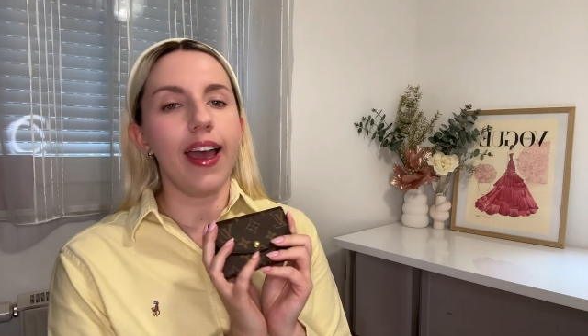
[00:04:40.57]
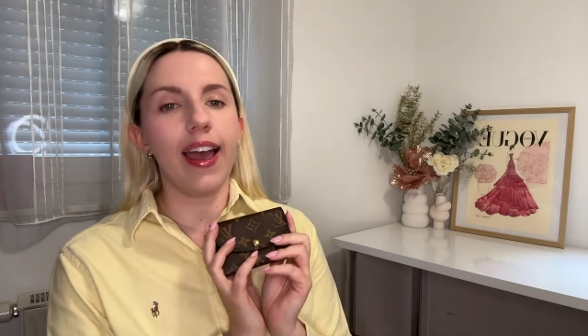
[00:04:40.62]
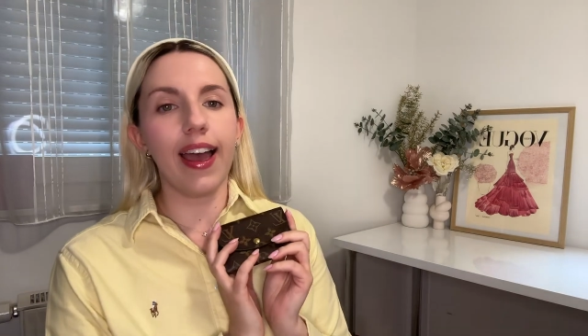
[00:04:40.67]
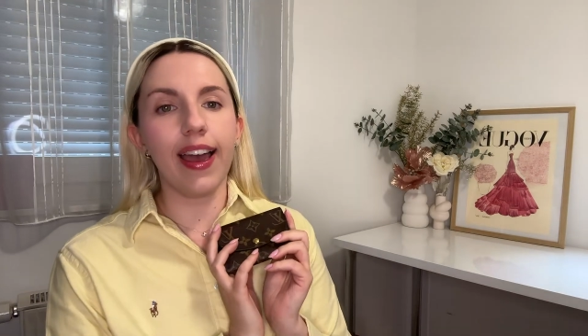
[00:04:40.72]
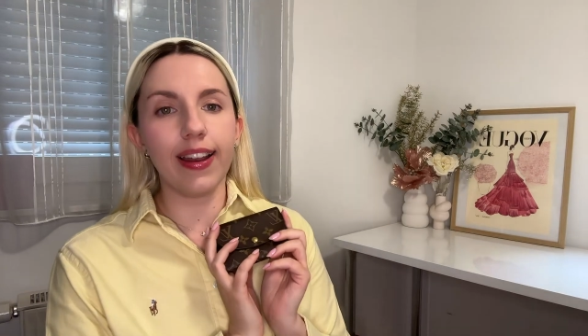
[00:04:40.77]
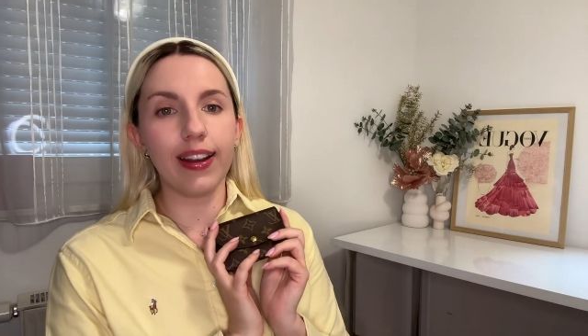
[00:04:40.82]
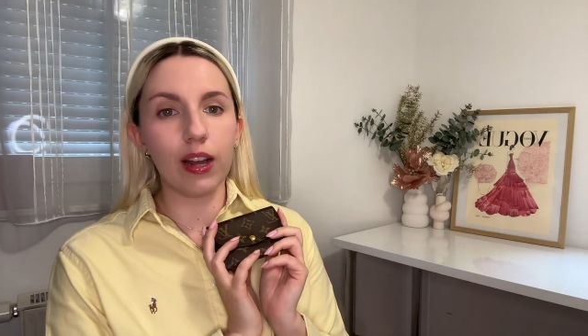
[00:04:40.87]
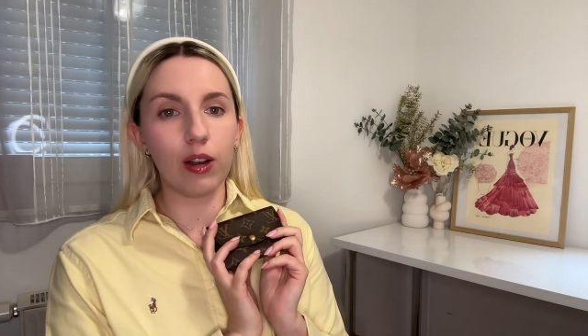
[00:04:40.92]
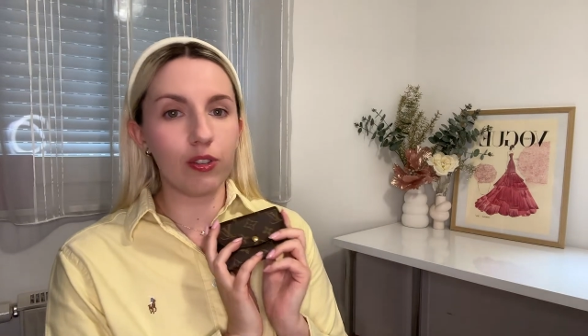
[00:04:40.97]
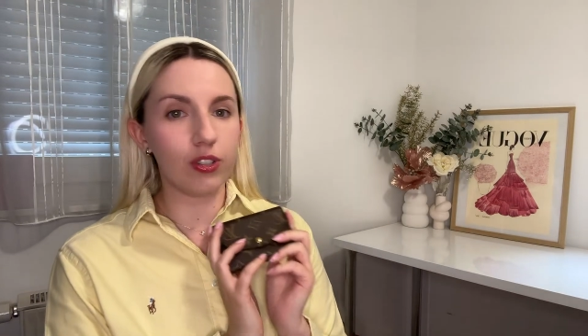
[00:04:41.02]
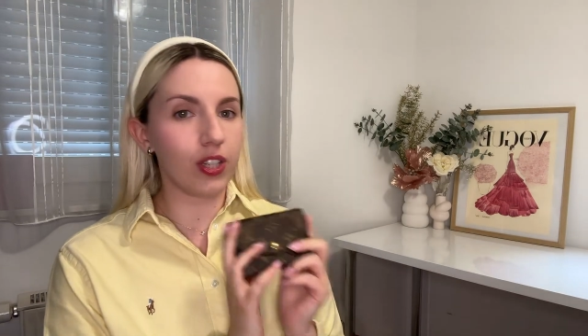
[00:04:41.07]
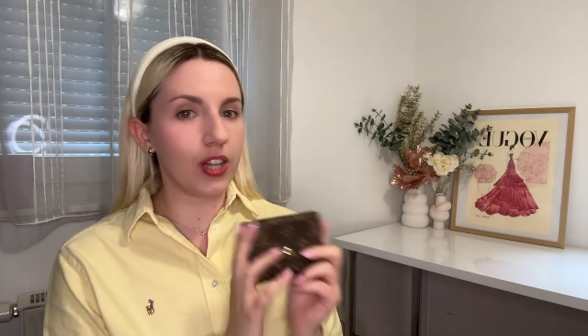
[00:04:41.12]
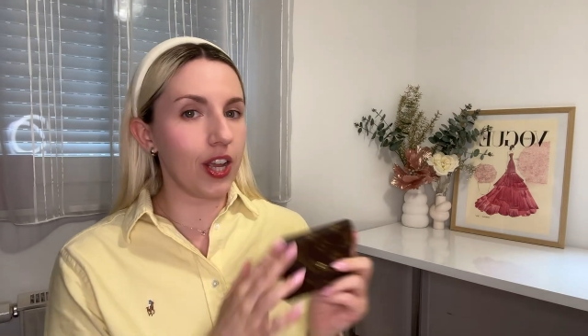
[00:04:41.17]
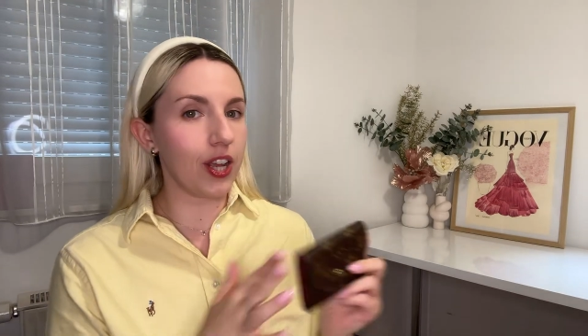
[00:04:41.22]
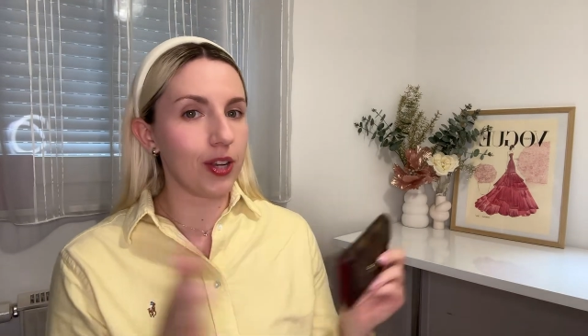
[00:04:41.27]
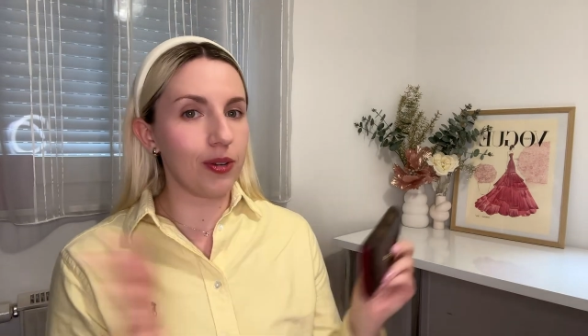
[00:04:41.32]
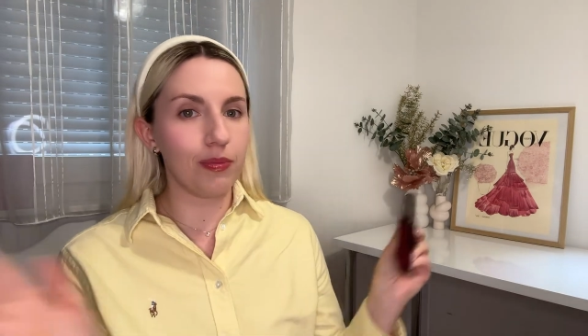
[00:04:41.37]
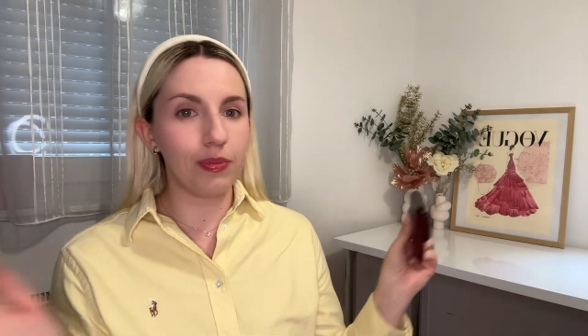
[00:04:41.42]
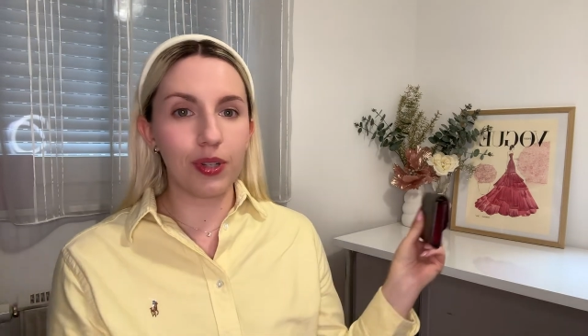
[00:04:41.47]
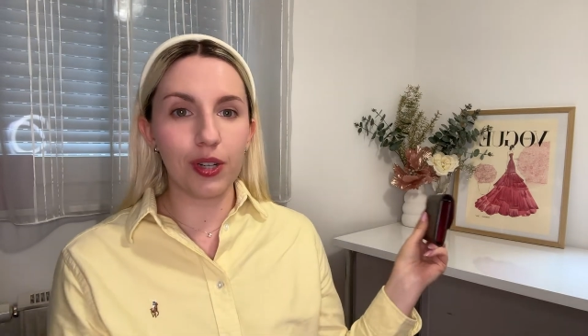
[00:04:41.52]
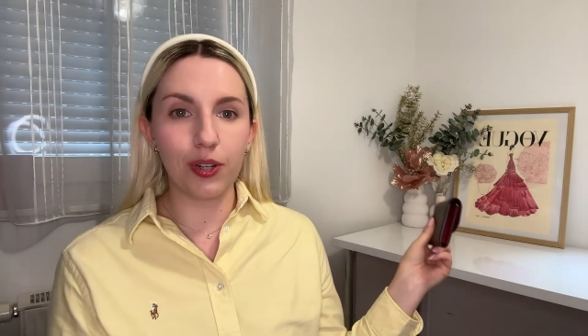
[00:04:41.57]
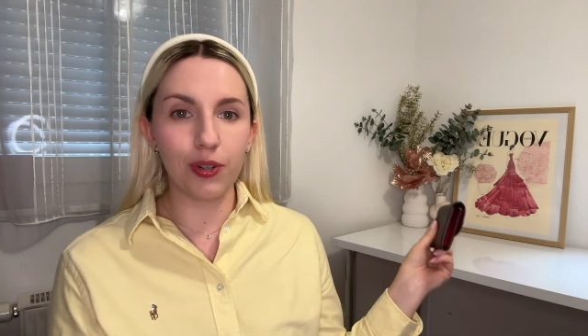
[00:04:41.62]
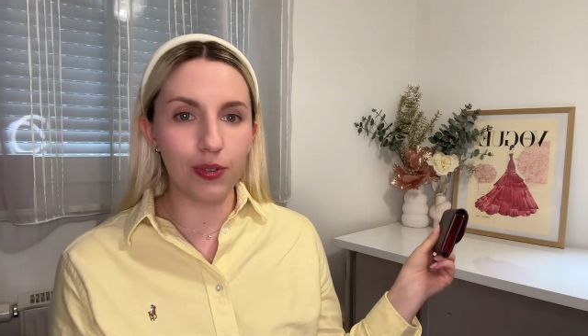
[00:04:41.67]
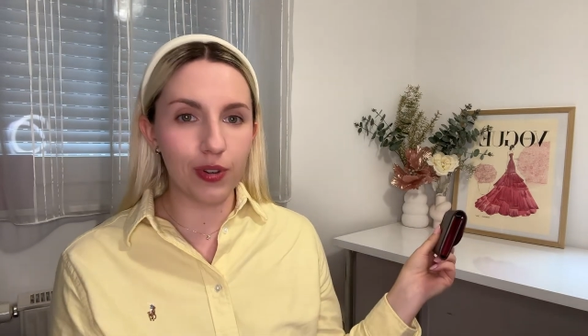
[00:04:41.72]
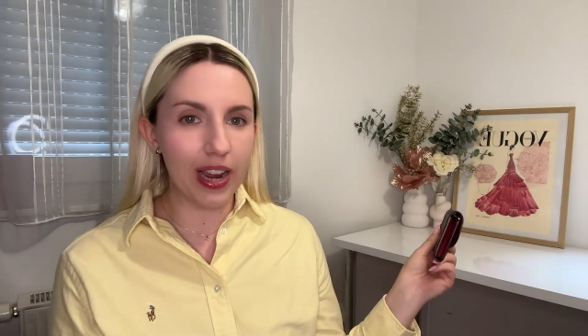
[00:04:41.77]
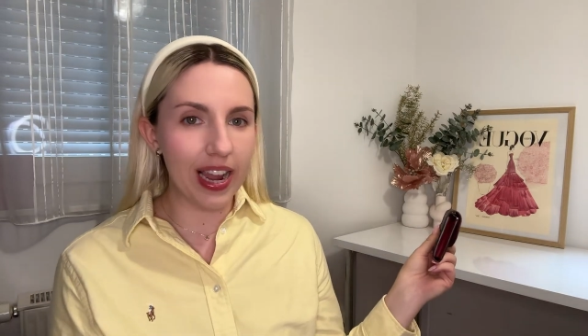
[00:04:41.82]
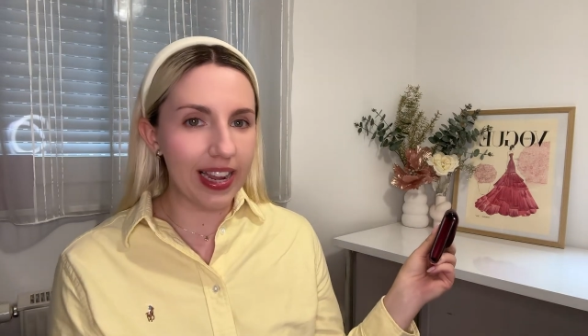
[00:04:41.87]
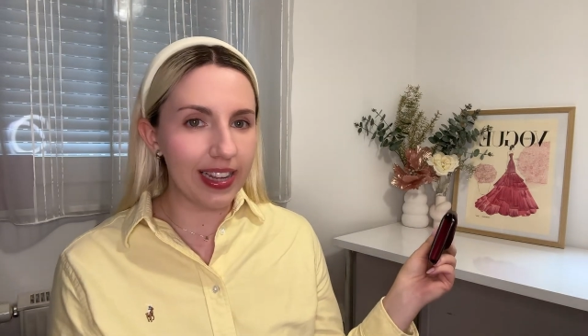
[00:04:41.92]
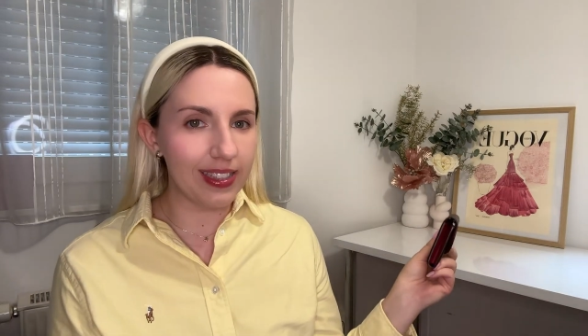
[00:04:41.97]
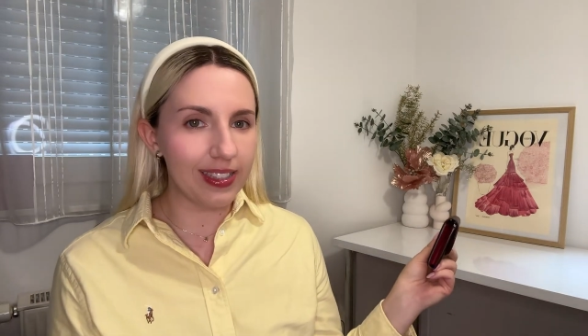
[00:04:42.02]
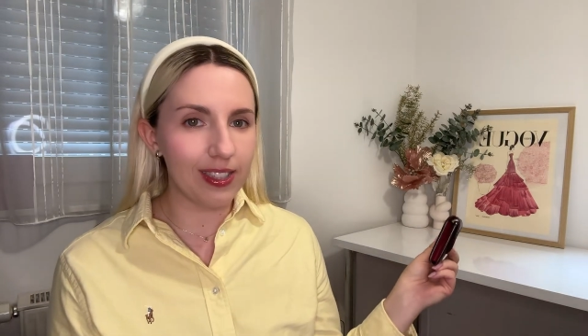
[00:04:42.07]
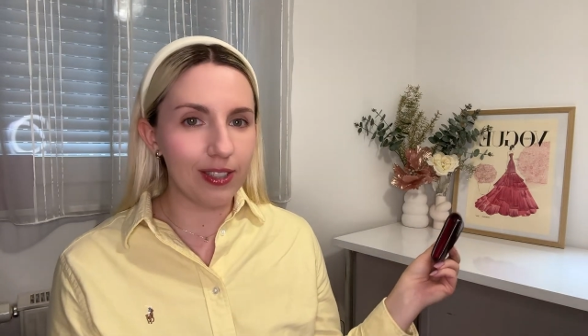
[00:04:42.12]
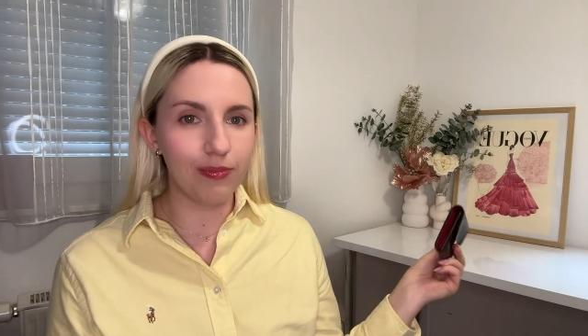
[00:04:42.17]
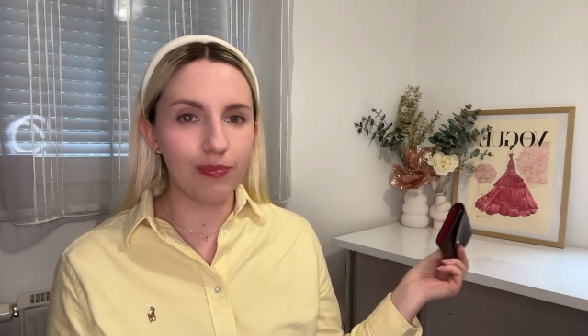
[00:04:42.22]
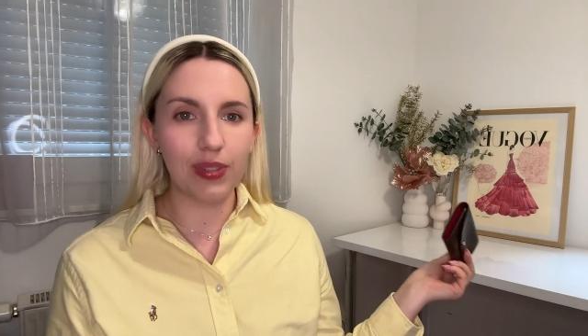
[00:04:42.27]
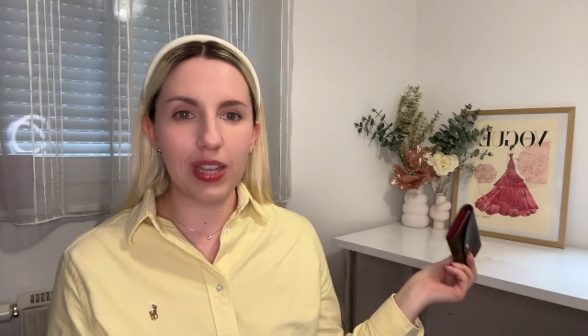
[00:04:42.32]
And I was like, great,